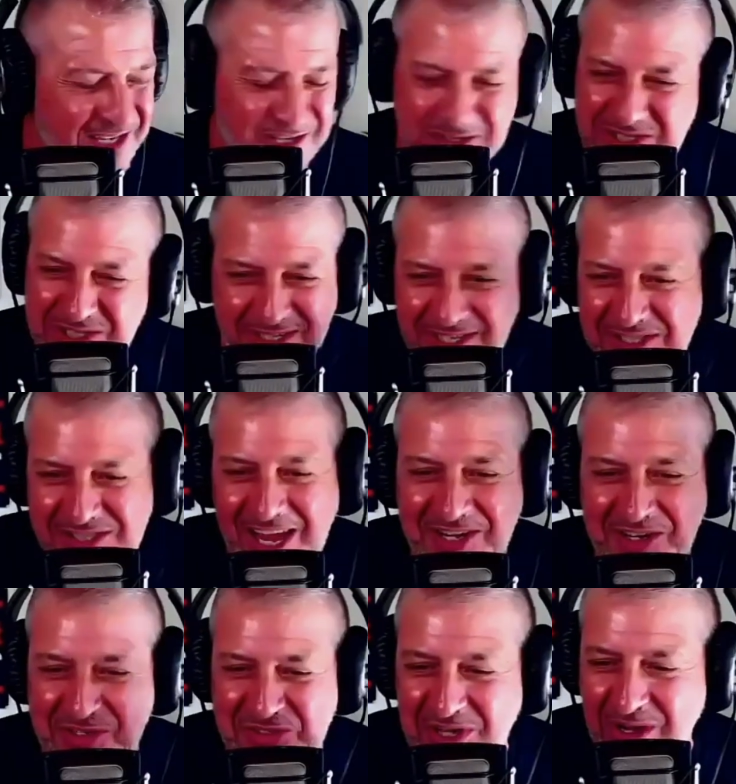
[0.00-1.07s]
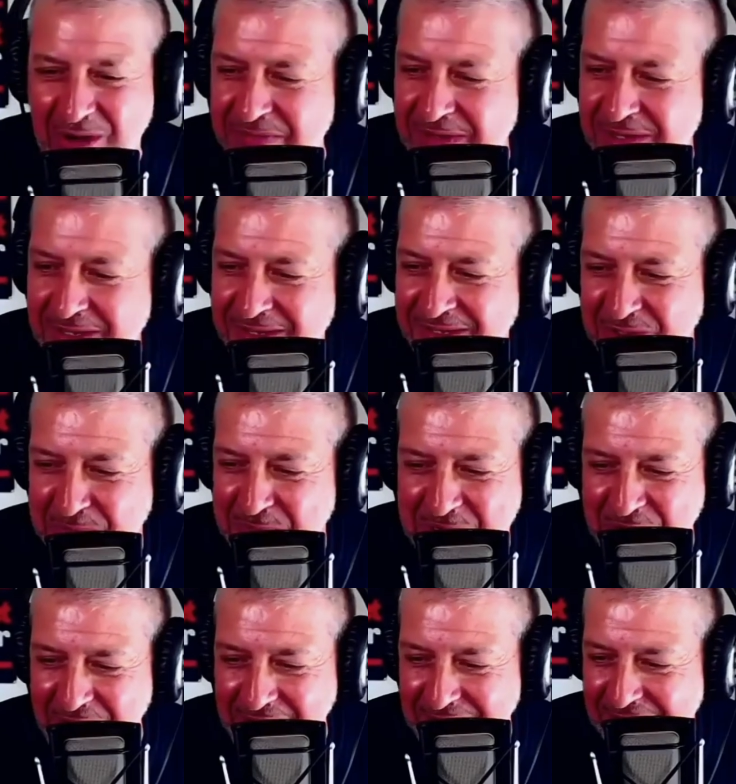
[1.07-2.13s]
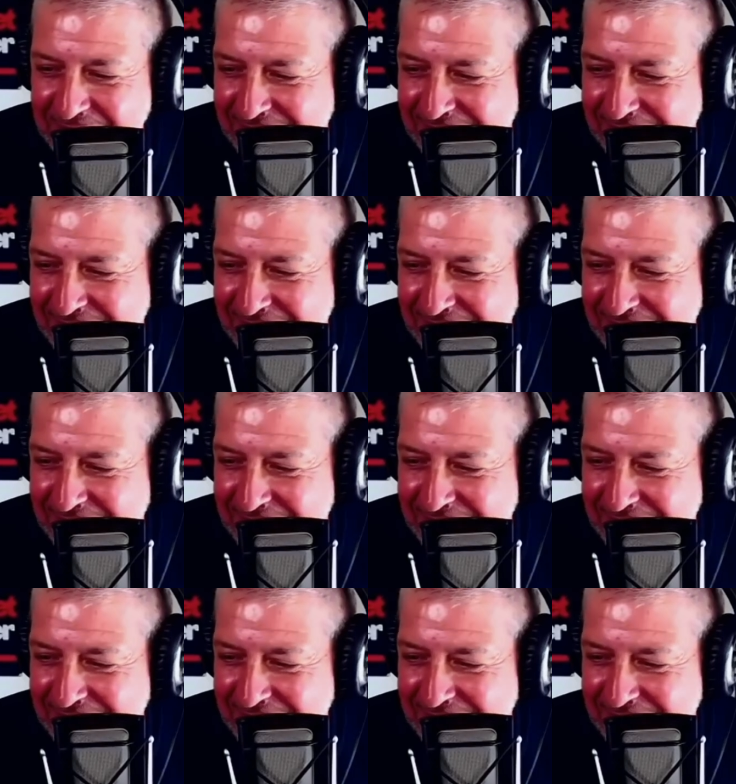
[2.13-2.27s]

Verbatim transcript: You know, just act yourself. You'll be great."